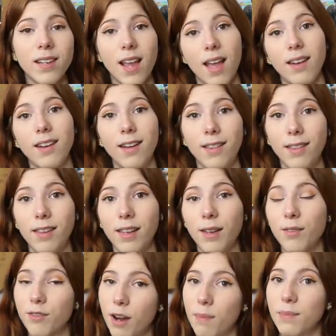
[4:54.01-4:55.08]
again in
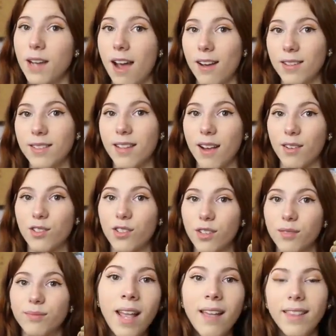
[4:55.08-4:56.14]
the reptile
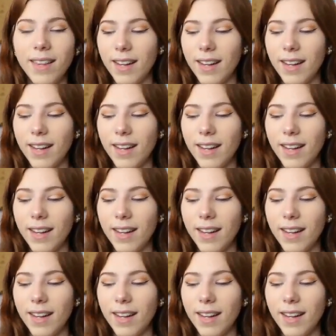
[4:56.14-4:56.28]
section.